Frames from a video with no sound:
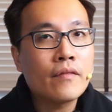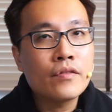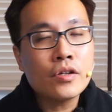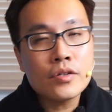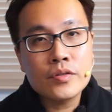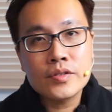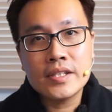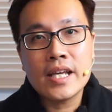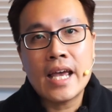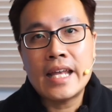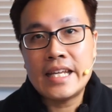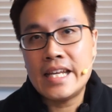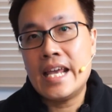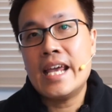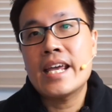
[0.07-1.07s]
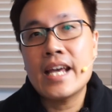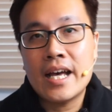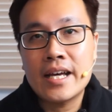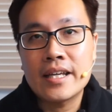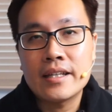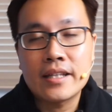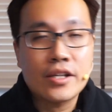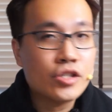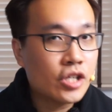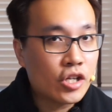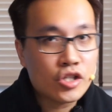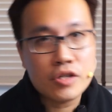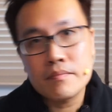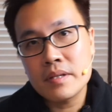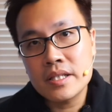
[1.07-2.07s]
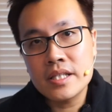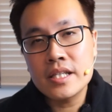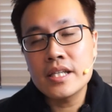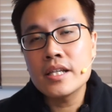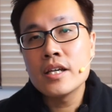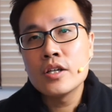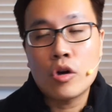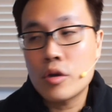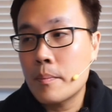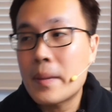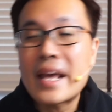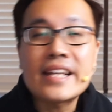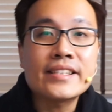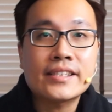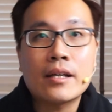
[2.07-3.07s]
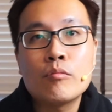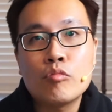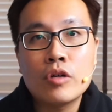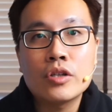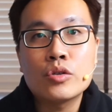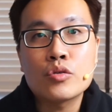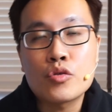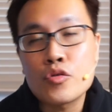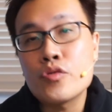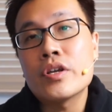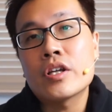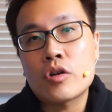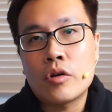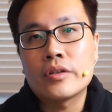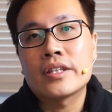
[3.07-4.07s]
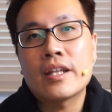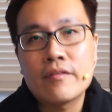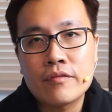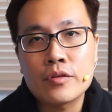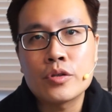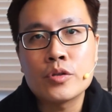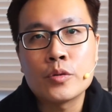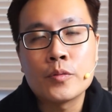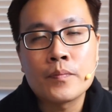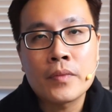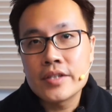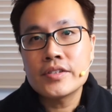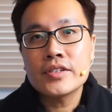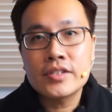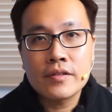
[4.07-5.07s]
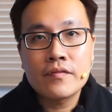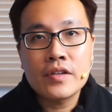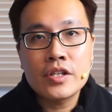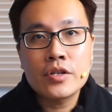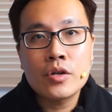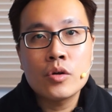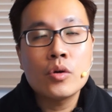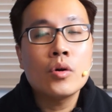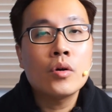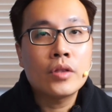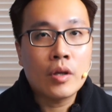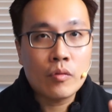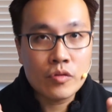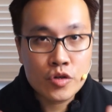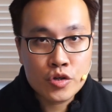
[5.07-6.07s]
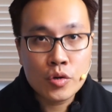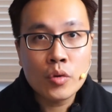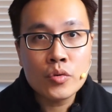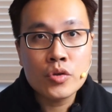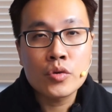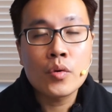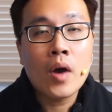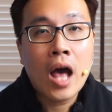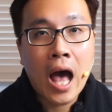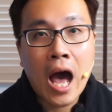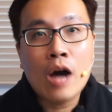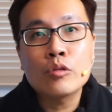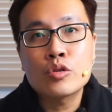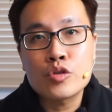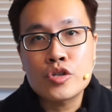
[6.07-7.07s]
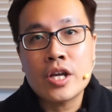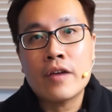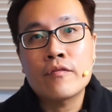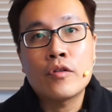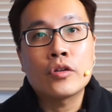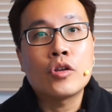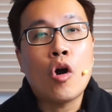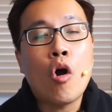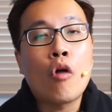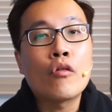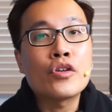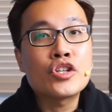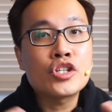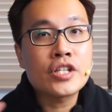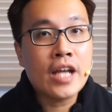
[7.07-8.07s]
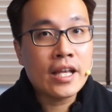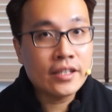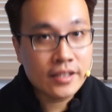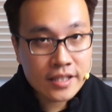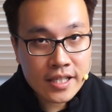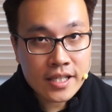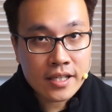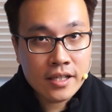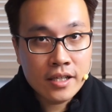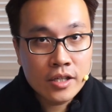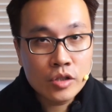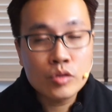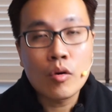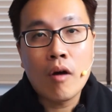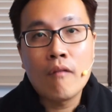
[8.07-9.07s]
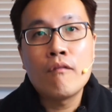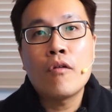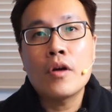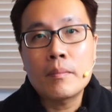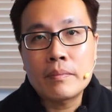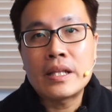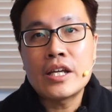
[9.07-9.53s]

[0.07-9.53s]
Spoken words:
if you're using any AI like ChatGPT or you're paying someone to create a content for you, this is a video that will show you how to check for the originality to avoid